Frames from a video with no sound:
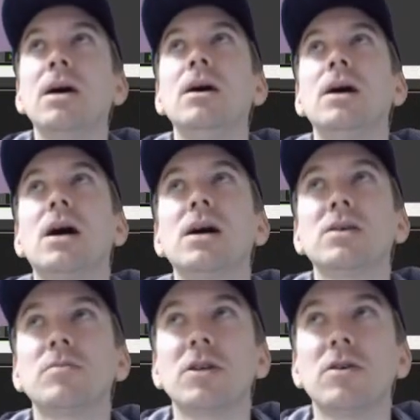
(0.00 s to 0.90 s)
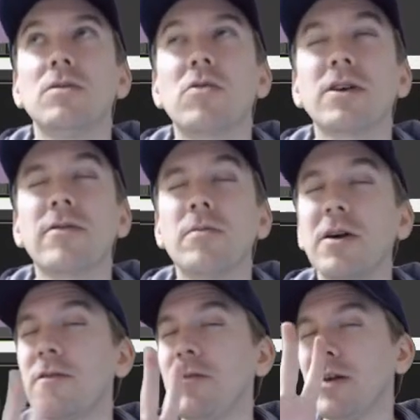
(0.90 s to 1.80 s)
So I'm going to go on break for
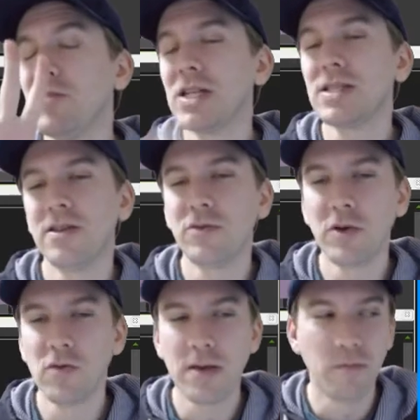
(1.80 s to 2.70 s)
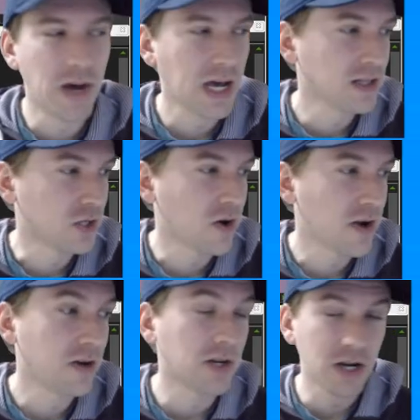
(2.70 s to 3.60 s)
about 5 minutes, and then I'll be right back to
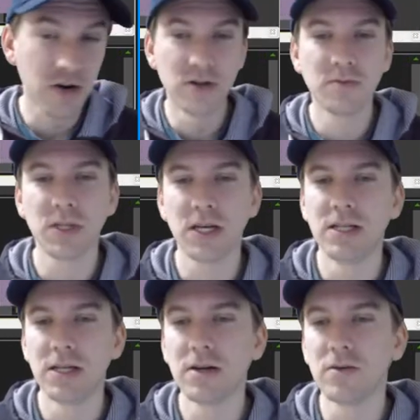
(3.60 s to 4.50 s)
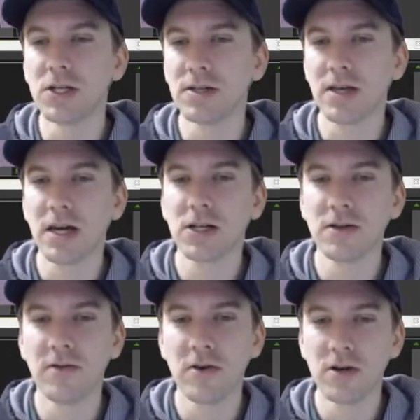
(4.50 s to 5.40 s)
try out Iron Imp's idea, which is
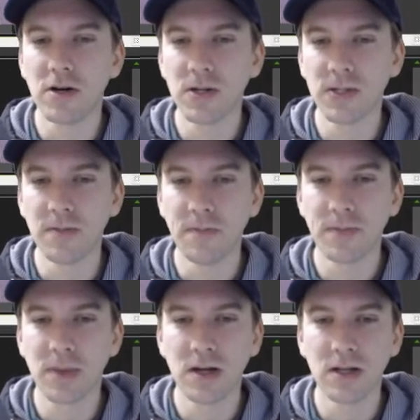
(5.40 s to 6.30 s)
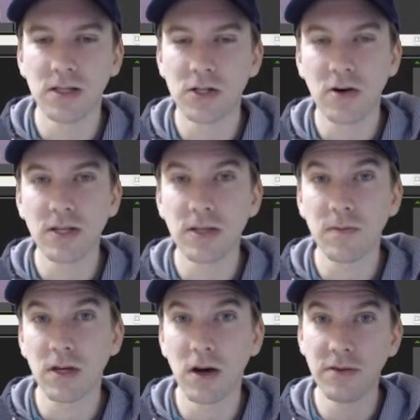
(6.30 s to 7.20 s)
actually very awesome, to try
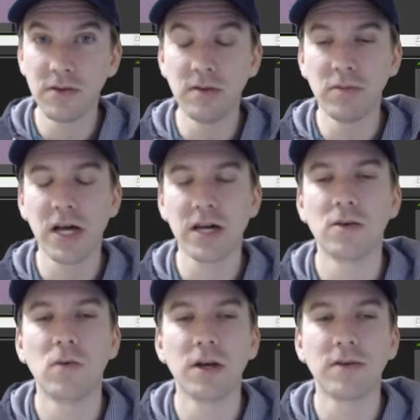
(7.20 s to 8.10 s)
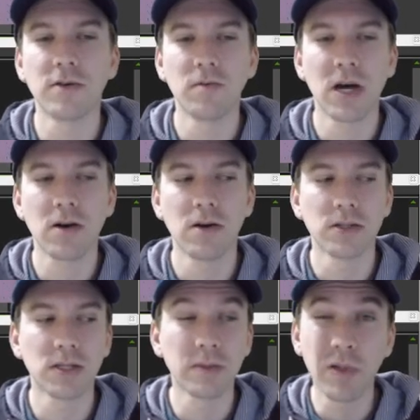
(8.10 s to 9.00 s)
something other than black and white for the
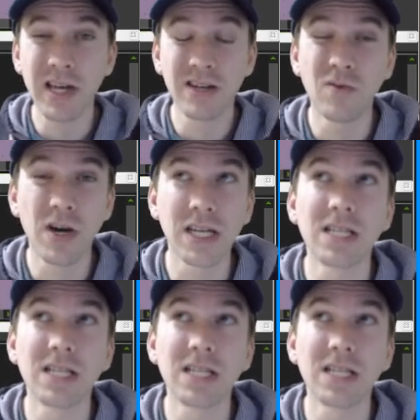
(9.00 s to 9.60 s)
backgrounds, because black and white,